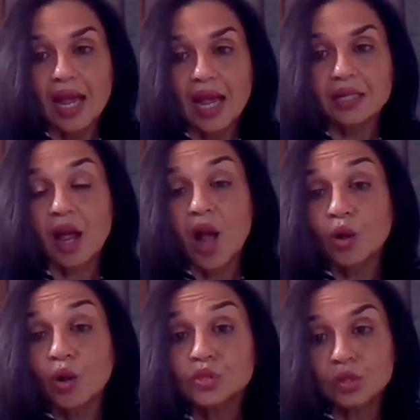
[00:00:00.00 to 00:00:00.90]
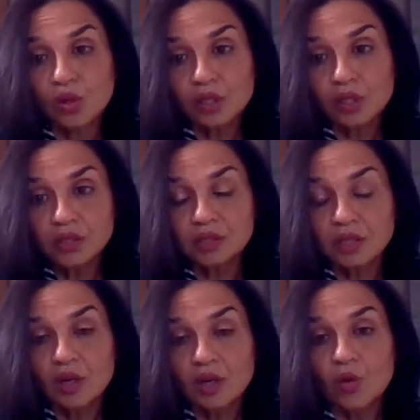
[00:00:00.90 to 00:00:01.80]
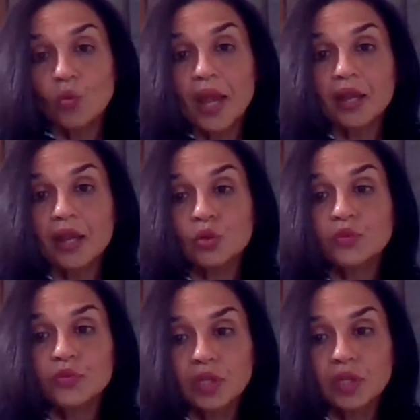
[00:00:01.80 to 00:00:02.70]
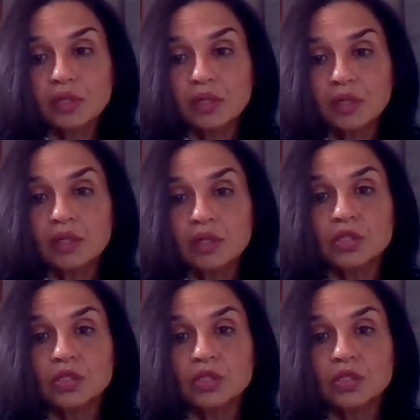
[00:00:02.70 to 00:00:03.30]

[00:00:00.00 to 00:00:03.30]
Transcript: and outsource where you feel